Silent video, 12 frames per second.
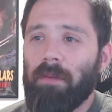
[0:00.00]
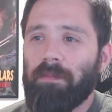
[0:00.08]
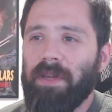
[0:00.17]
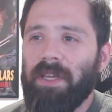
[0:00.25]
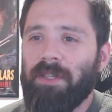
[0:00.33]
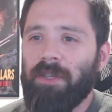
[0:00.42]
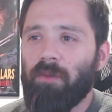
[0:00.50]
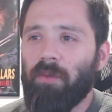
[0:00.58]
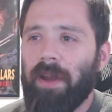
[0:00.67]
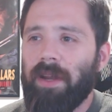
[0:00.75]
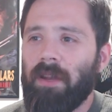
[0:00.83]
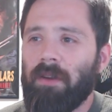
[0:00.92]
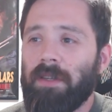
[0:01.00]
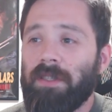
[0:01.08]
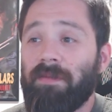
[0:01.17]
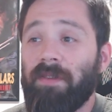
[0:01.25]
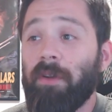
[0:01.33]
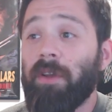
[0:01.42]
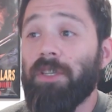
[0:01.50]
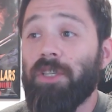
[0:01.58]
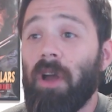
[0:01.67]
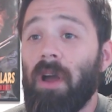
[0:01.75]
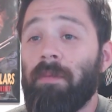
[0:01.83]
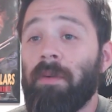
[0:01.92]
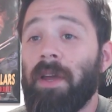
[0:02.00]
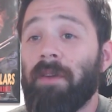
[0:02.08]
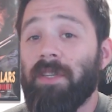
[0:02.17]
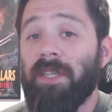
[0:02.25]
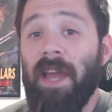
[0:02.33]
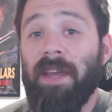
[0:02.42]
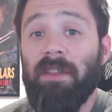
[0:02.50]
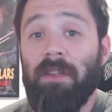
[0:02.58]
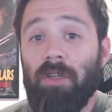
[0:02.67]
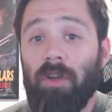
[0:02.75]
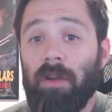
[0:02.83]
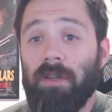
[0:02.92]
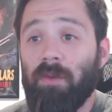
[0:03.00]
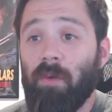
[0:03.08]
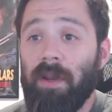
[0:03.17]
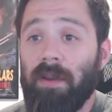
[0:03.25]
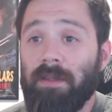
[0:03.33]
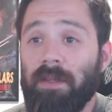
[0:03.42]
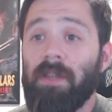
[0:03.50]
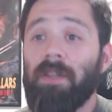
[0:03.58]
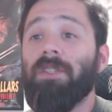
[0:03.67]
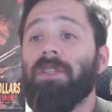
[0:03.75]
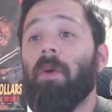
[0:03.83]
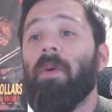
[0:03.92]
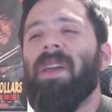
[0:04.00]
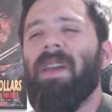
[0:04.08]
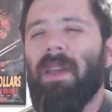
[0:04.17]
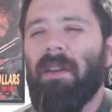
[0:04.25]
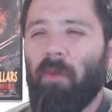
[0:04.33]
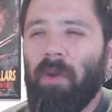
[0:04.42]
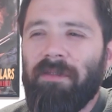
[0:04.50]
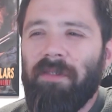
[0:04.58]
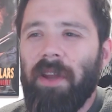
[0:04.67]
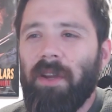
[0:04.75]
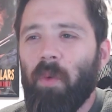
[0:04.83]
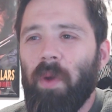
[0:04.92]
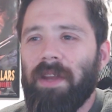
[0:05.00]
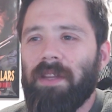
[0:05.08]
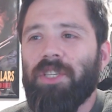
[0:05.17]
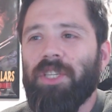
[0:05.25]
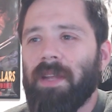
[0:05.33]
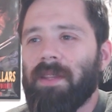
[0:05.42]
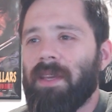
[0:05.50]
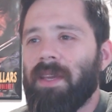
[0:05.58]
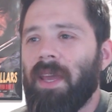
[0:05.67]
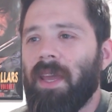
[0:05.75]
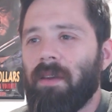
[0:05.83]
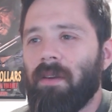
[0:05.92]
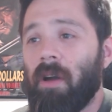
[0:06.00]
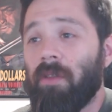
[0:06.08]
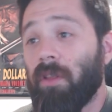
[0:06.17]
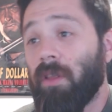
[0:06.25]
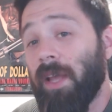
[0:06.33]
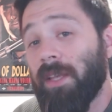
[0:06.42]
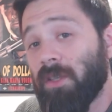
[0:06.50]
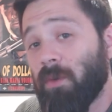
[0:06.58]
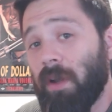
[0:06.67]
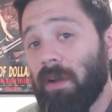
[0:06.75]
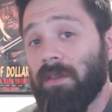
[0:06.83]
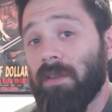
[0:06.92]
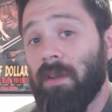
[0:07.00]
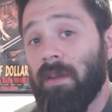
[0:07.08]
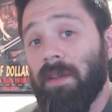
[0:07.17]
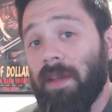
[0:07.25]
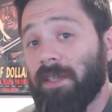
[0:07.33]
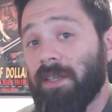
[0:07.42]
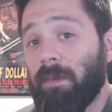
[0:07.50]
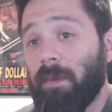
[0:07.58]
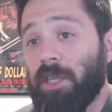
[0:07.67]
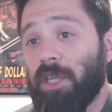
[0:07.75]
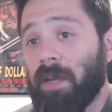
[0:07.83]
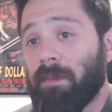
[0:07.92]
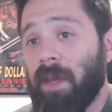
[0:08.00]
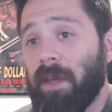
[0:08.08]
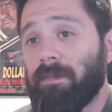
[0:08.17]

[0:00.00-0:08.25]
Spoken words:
b2 right here does a very good job of attacking the dark squares. So if we find a way to check the king on the light squares, that's going to be a checkmate.